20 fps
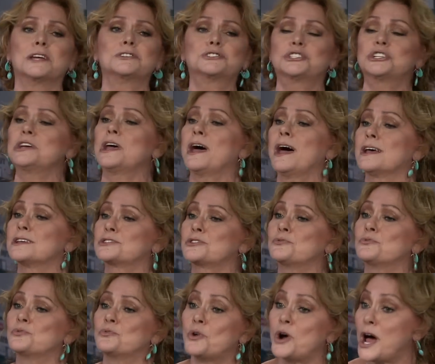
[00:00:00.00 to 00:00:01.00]
And she has a
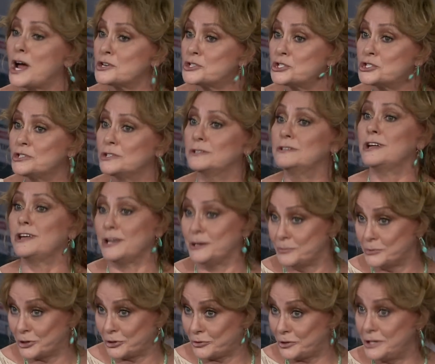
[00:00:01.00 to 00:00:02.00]
Russian
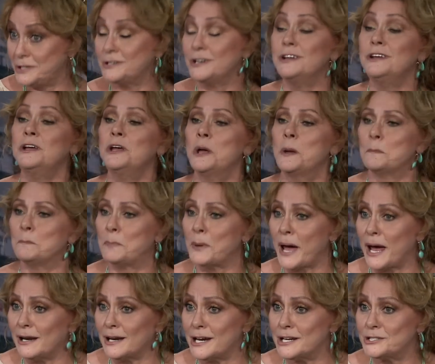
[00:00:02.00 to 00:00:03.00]
immigrant
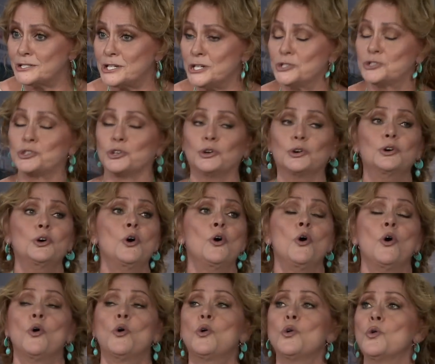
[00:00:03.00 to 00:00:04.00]
ballet teacher
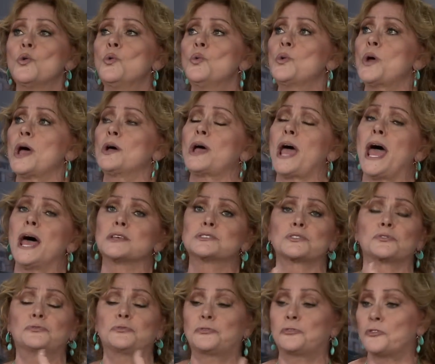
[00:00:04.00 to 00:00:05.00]
who has
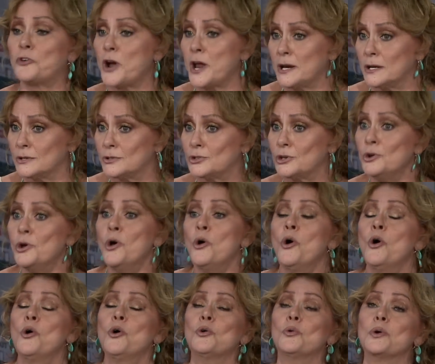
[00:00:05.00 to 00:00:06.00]
a friend
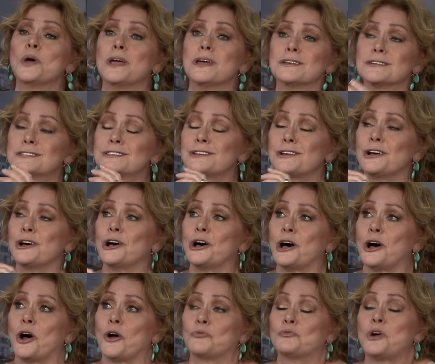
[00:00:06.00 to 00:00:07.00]
who is
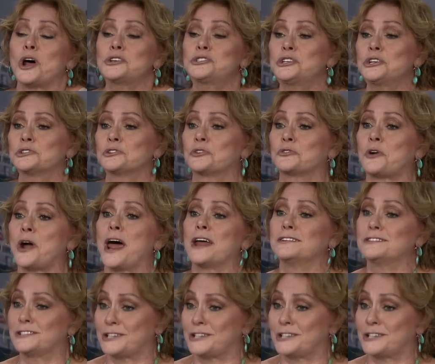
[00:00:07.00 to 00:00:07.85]
a Russian Grand